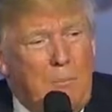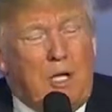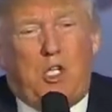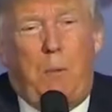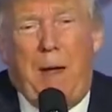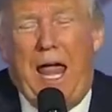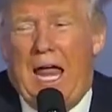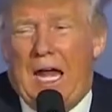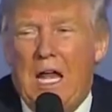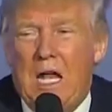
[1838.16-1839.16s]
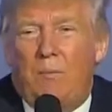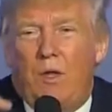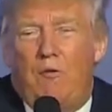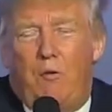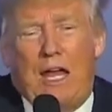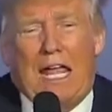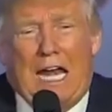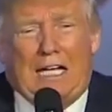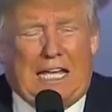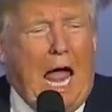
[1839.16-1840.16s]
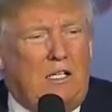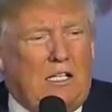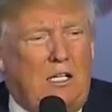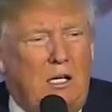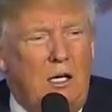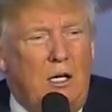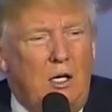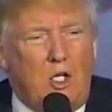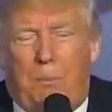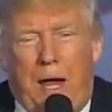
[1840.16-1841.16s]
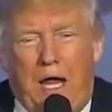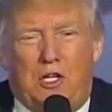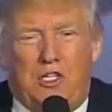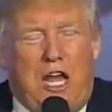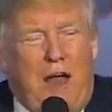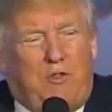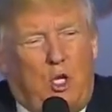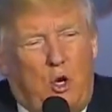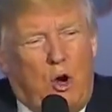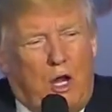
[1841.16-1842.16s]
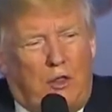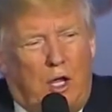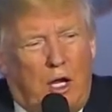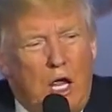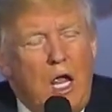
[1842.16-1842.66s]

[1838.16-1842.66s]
But Japan, if we get attacked, Japan doesn't have to do anything.